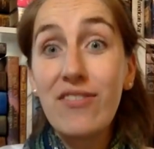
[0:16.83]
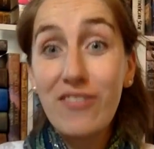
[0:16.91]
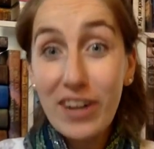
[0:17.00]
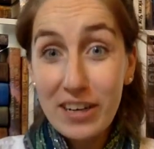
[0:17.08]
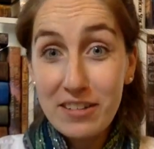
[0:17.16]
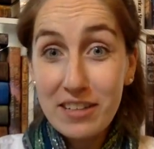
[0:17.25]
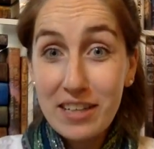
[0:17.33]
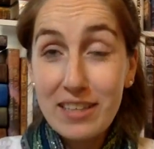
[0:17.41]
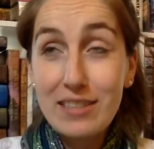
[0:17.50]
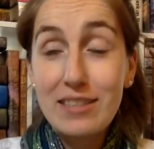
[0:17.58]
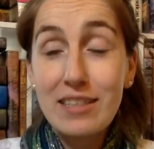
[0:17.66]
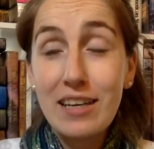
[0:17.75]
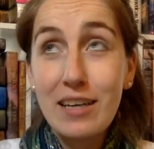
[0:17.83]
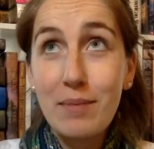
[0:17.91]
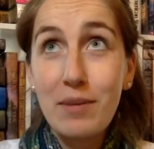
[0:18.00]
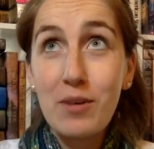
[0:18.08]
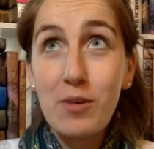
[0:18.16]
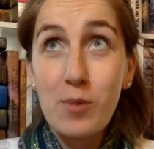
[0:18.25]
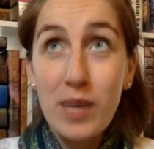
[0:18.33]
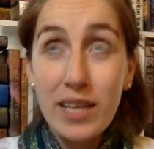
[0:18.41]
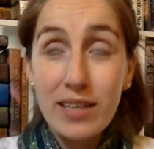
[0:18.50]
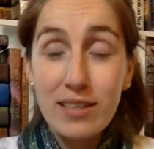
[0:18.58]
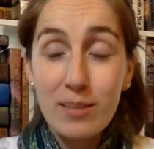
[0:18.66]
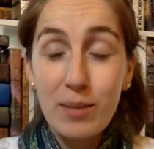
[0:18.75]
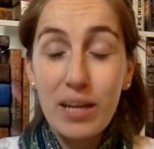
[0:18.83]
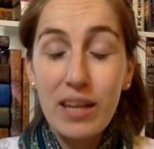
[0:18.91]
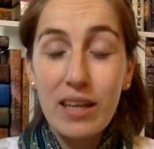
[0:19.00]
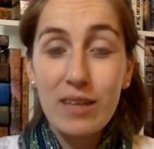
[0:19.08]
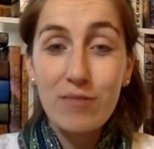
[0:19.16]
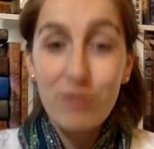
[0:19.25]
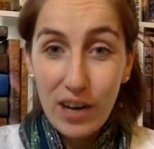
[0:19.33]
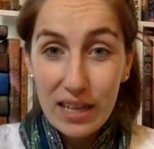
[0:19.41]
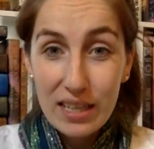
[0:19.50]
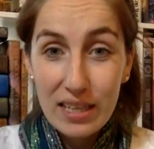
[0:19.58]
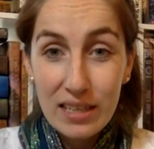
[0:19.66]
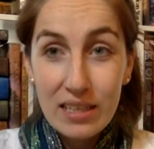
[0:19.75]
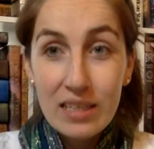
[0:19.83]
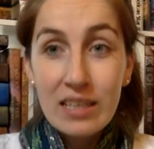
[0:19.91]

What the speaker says: Finally, it's taken me weeks, but I think I'm finally